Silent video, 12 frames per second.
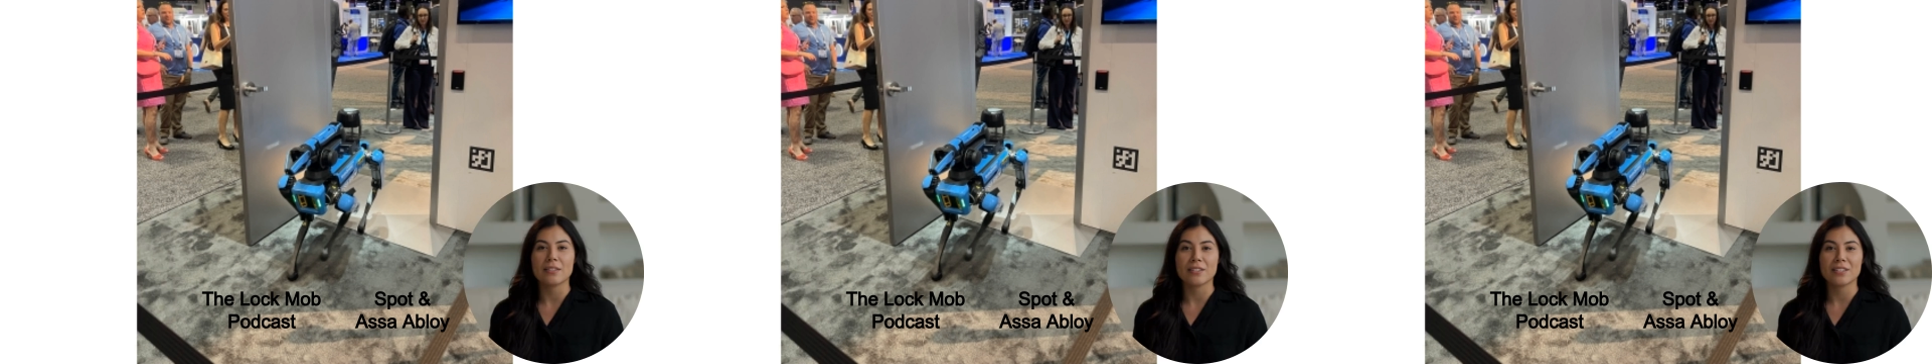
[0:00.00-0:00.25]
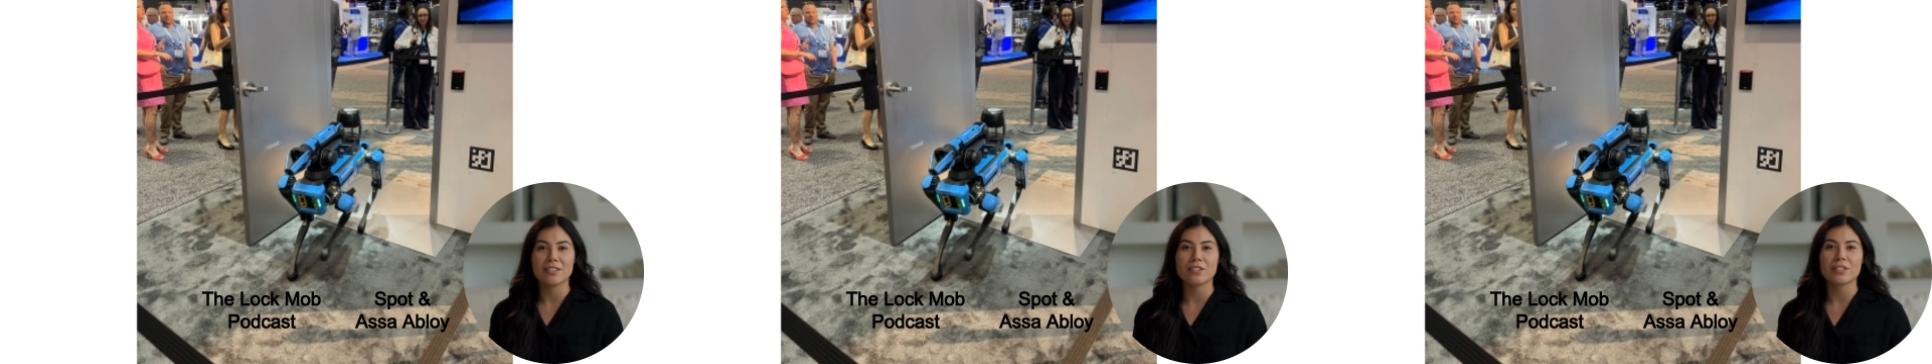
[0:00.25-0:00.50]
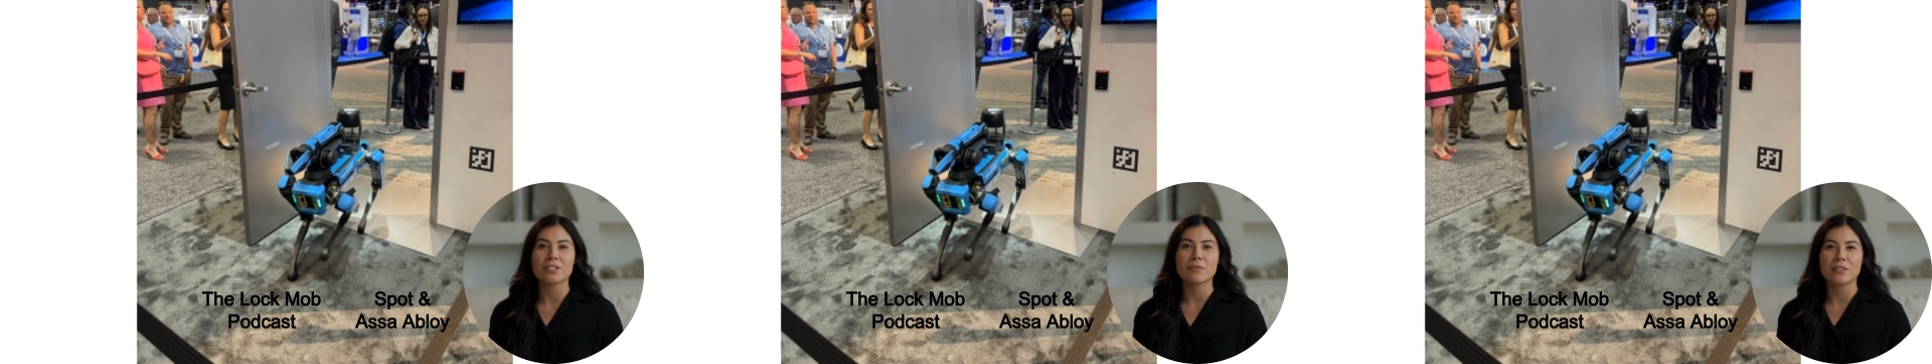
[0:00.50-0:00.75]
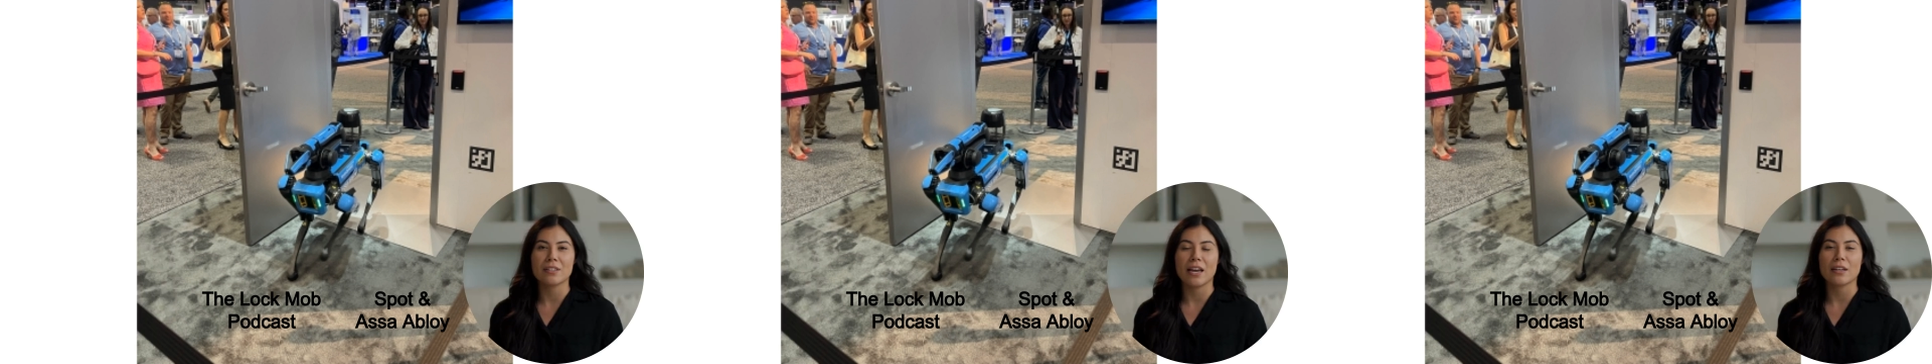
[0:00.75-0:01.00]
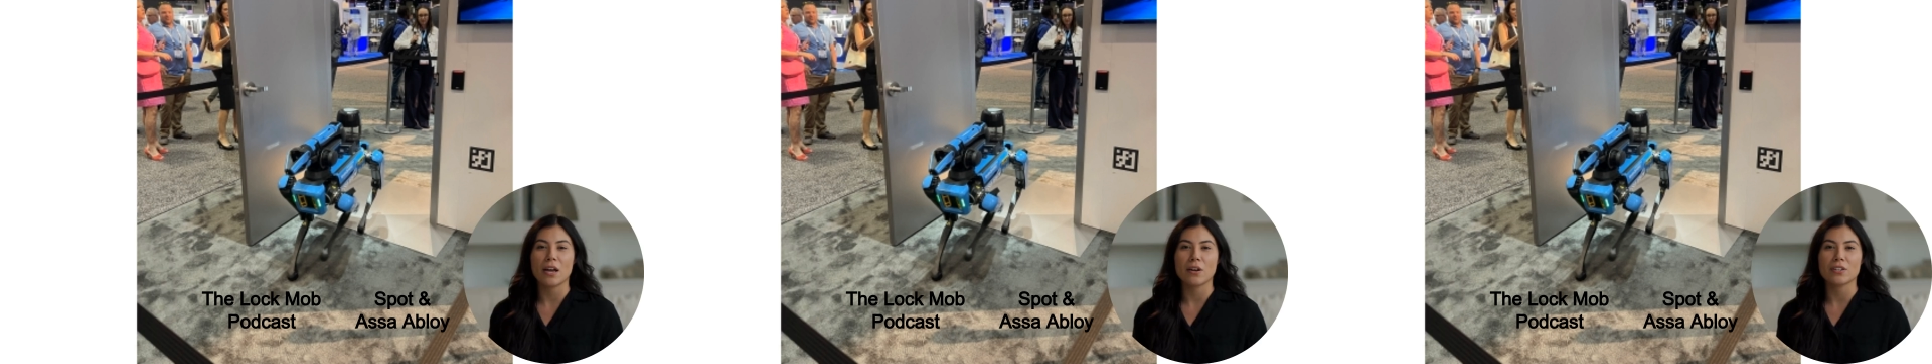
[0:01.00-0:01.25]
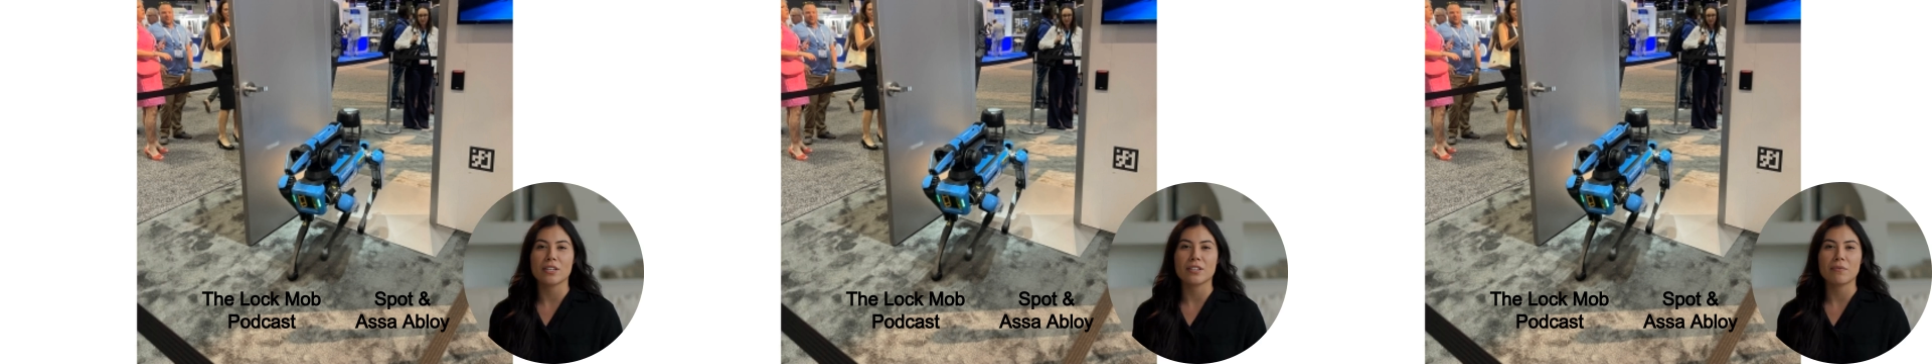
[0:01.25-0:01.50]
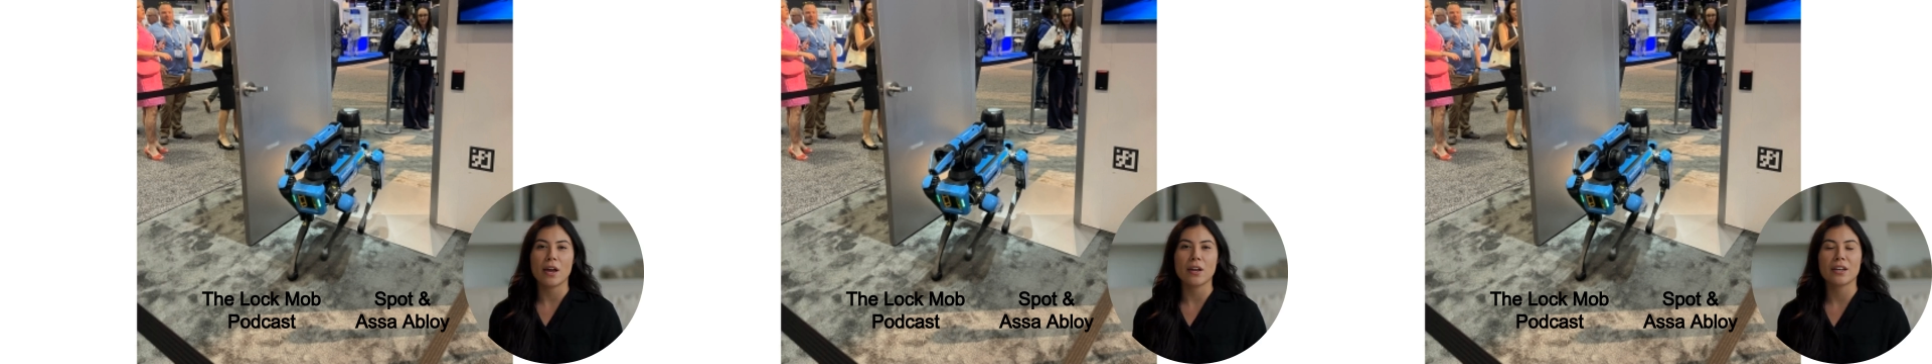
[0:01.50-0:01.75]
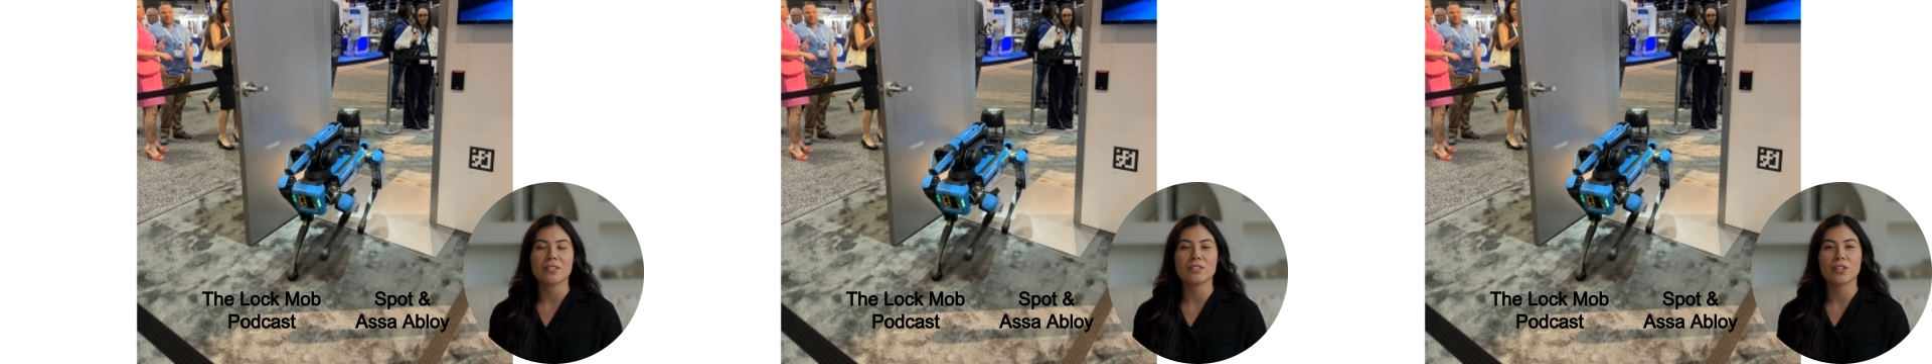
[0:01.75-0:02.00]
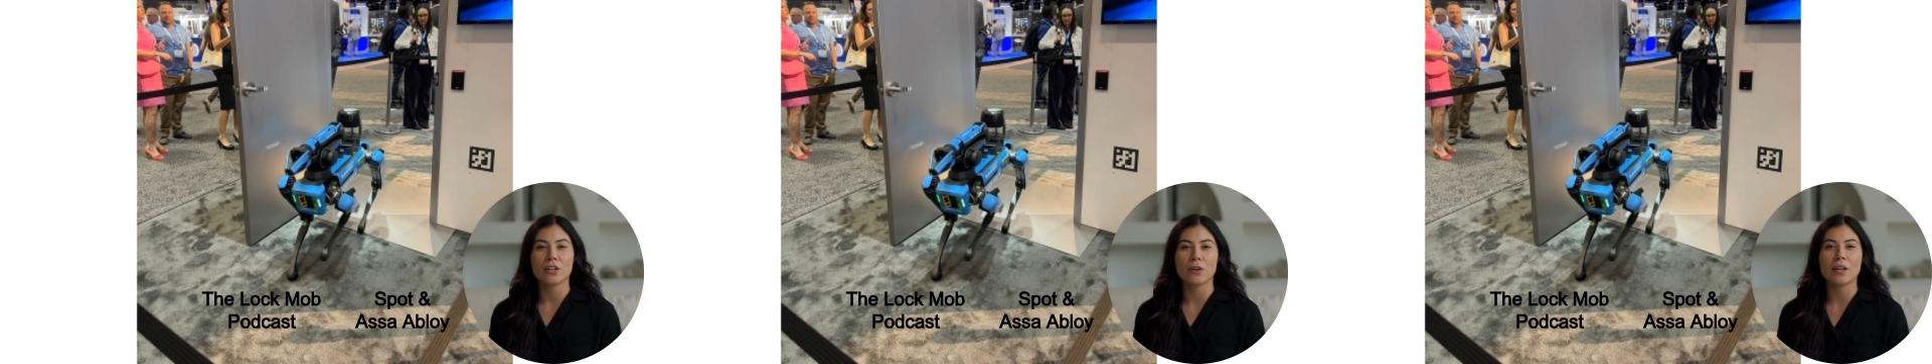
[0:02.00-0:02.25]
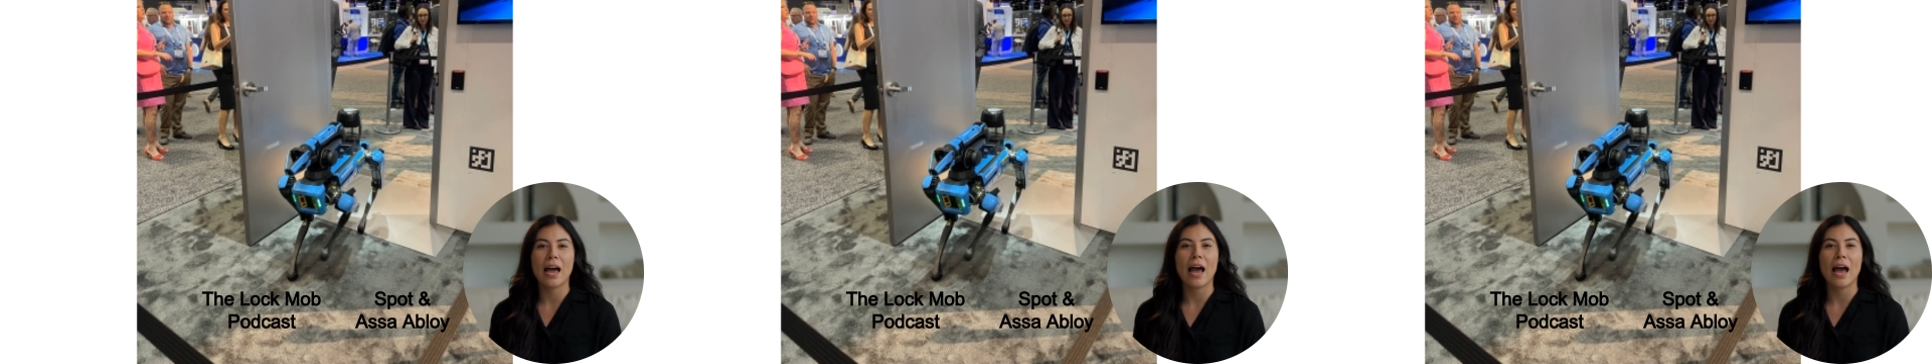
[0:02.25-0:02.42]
This isn't just about the technology, it's about us too.